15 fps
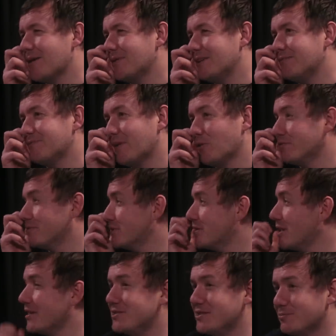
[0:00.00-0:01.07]
and did he, he? fell off the
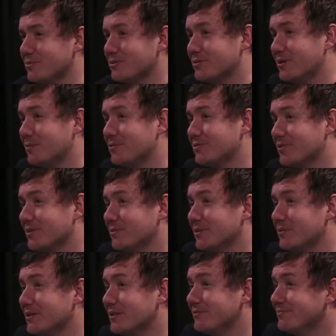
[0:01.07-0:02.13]
stage at Bristol Hippodrome. There
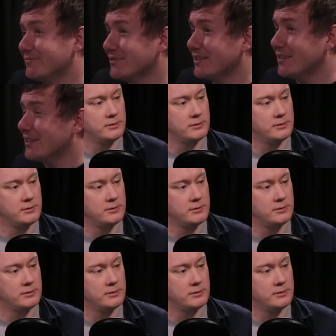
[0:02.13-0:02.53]
we go. Nice.